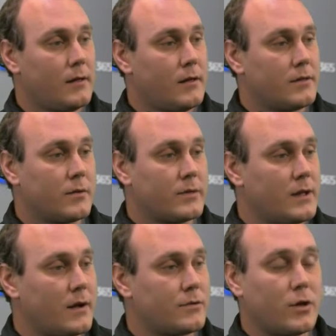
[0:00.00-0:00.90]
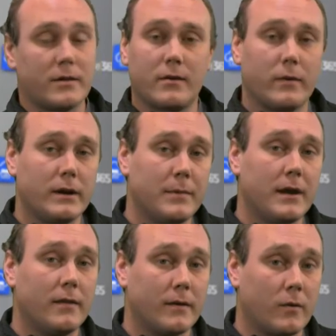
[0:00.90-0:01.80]
So it's not just going to be
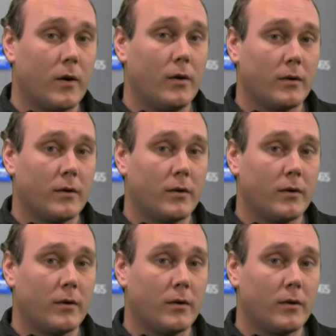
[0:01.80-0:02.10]
on the quote